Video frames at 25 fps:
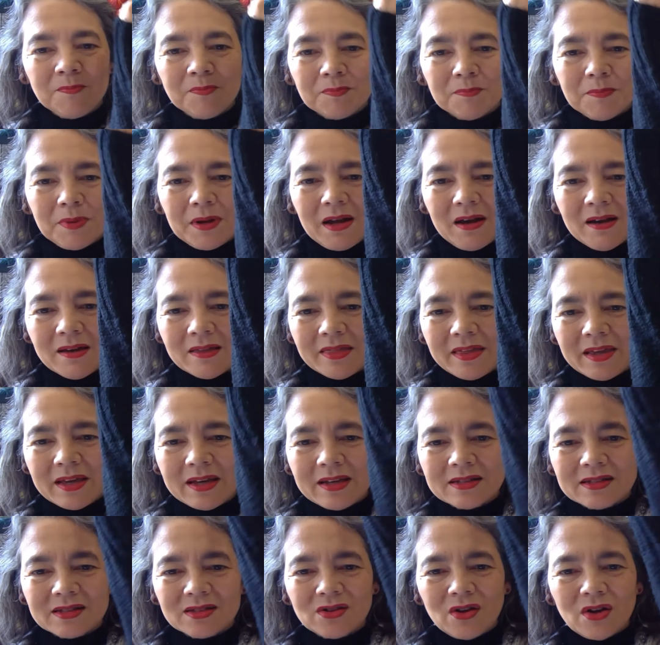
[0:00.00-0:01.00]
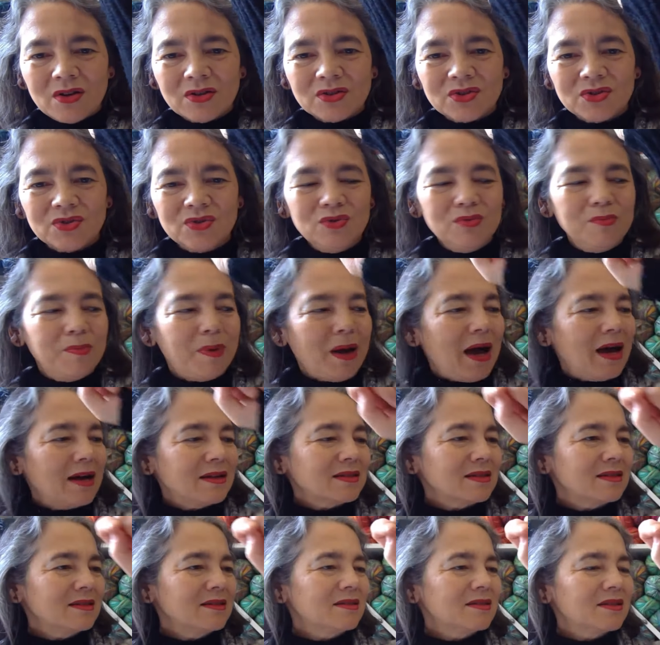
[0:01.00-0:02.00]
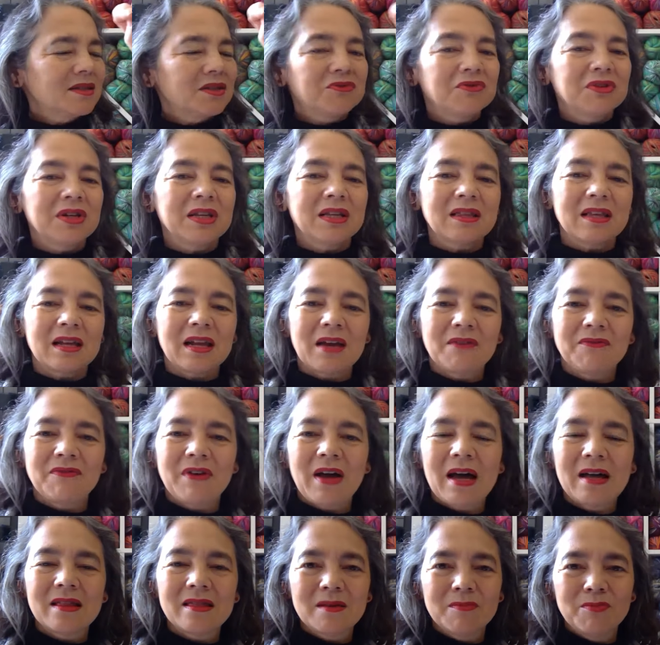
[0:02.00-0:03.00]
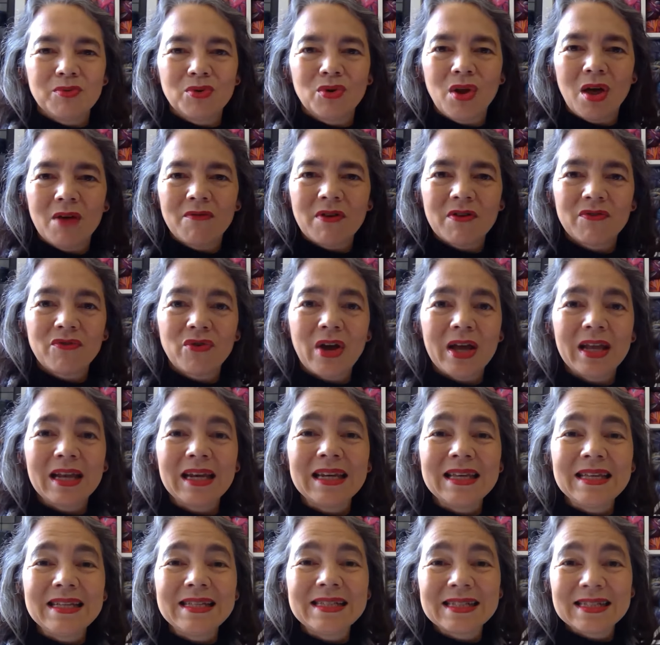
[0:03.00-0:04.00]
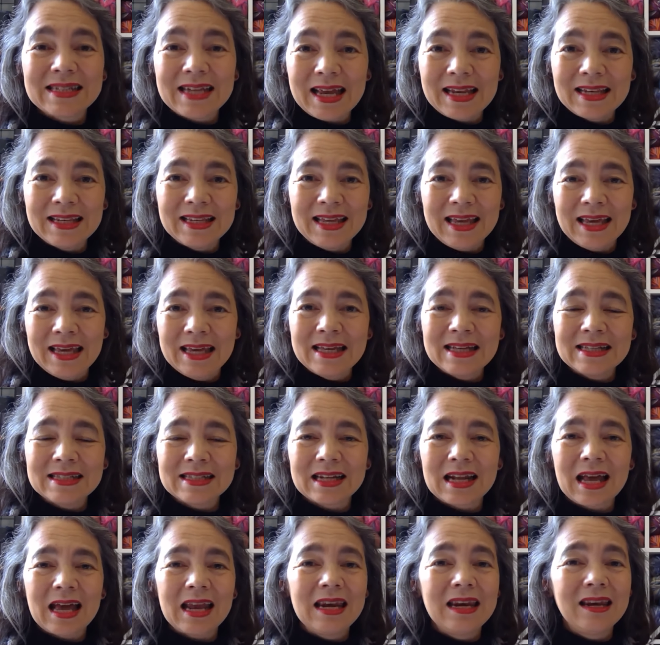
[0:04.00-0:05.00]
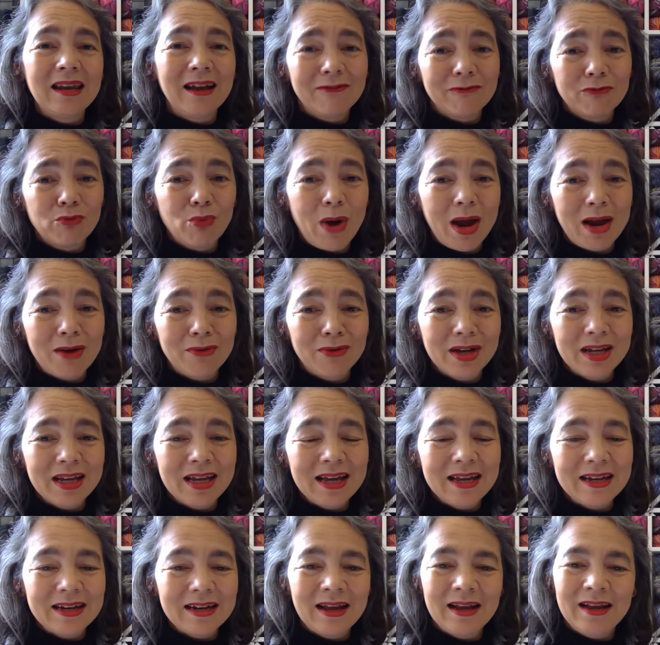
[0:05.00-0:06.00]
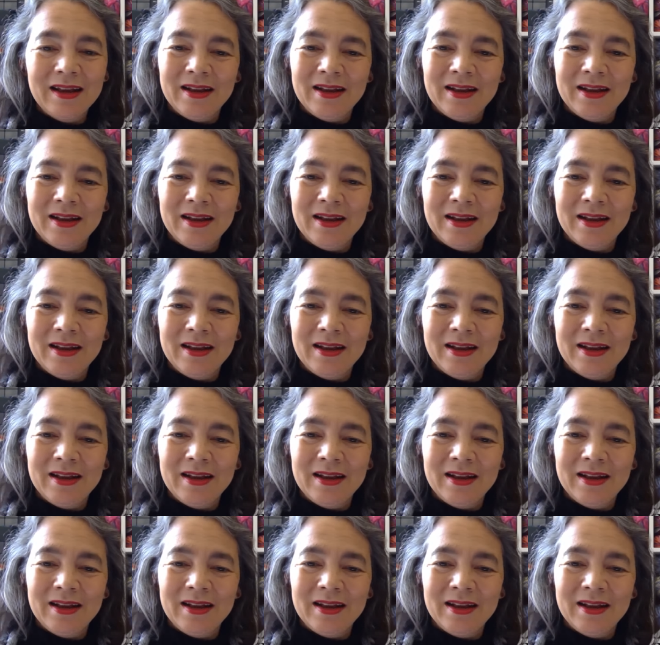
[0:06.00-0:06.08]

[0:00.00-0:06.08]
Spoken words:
But I think it's not too bad considering that I've had the pullover for at least 10 years and I love wearing it.